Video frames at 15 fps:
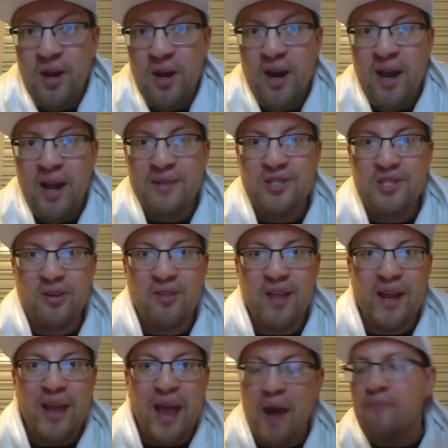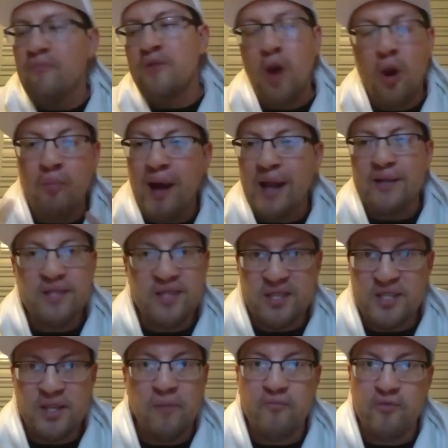And so, like, nobody's
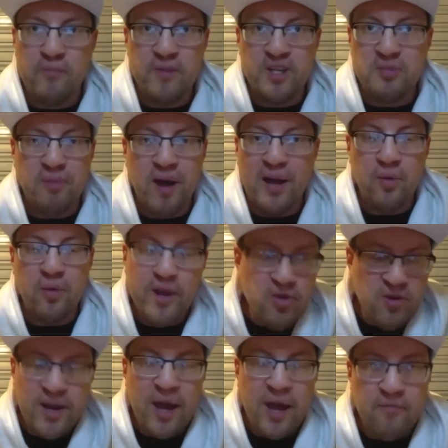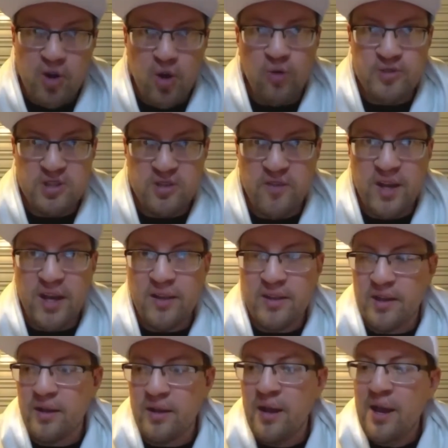exempt from this, by the way. You can have cults of
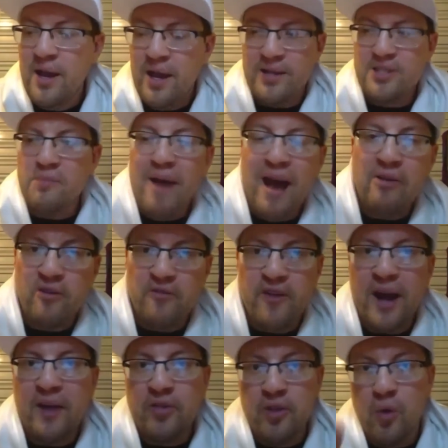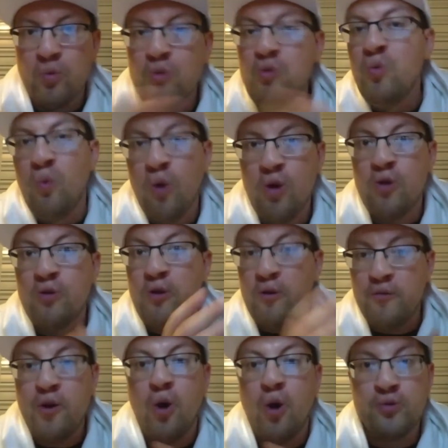anything. And as a matter of fact, the root word
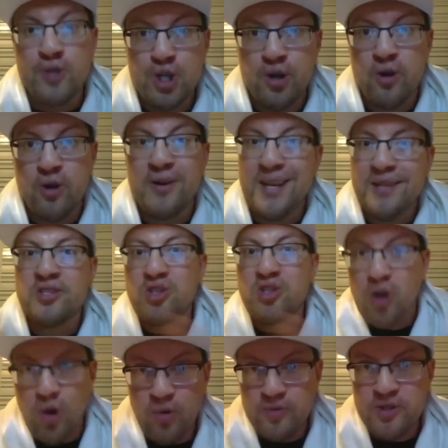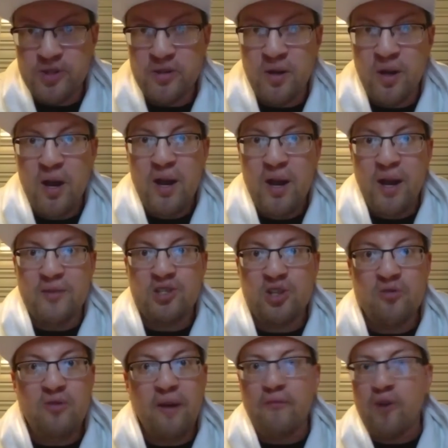of culture is cult. Mm-hmm. And so
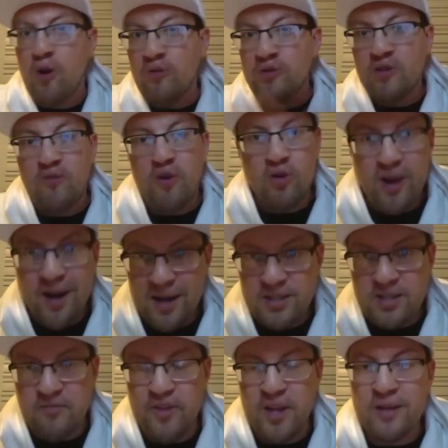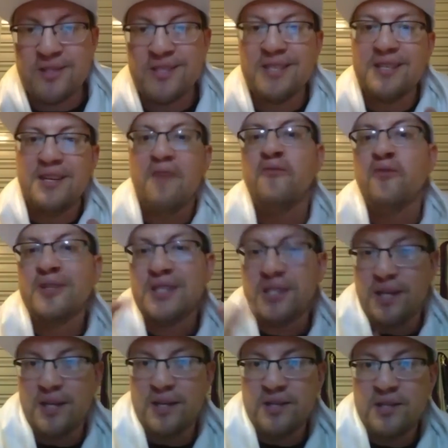you have cults of all kinds of things. The difference
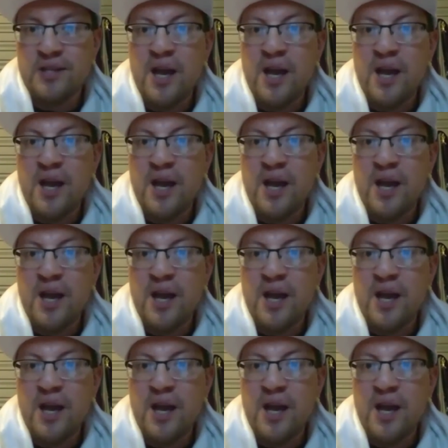is